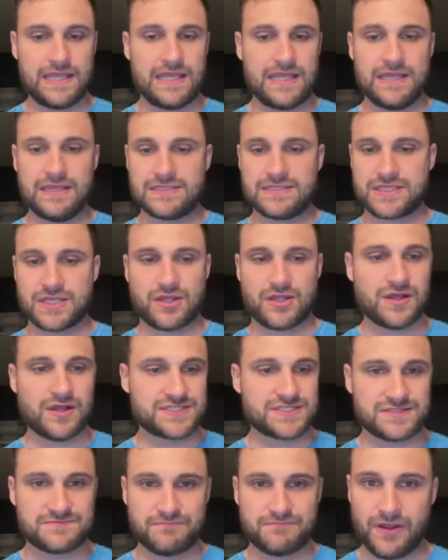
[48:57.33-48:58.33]
He's the
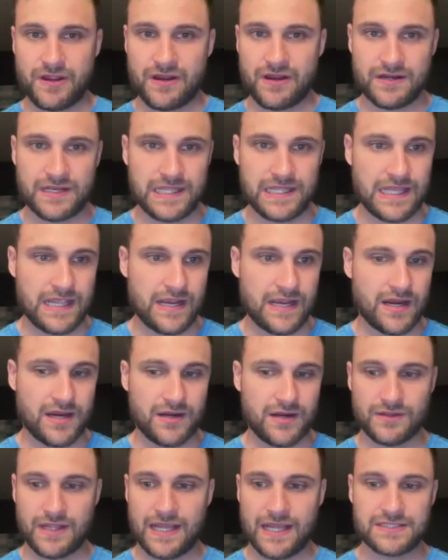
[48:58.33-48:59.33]
clutchest player of the
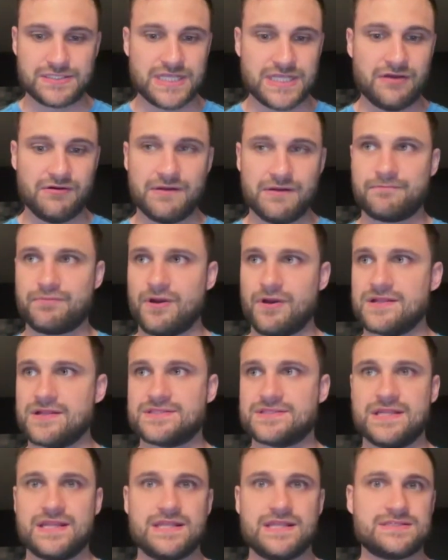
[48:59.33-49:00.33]
year. Like Jalen
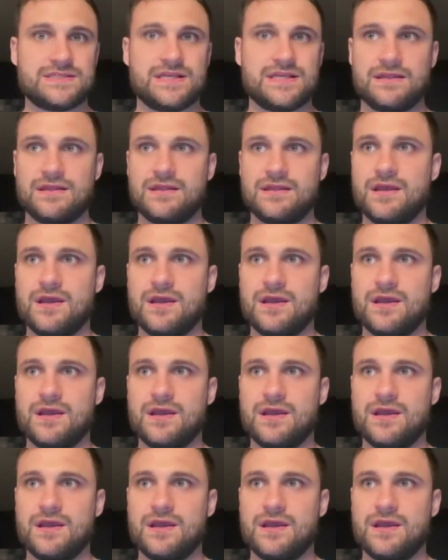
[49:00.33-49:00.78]
Brunson is a